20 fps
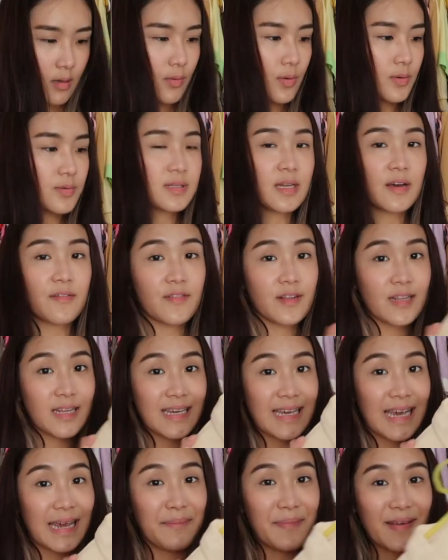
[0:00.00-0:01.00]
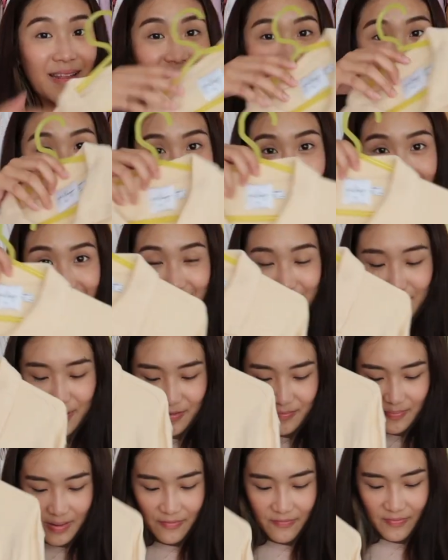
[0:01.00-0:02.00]
Well, definitely keeping this. This is one
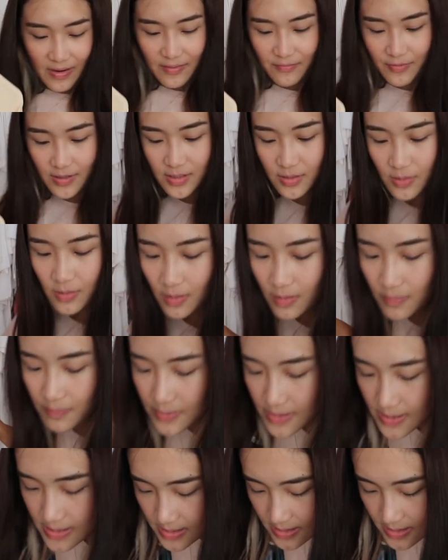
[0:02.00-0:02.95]
of my favorite tops.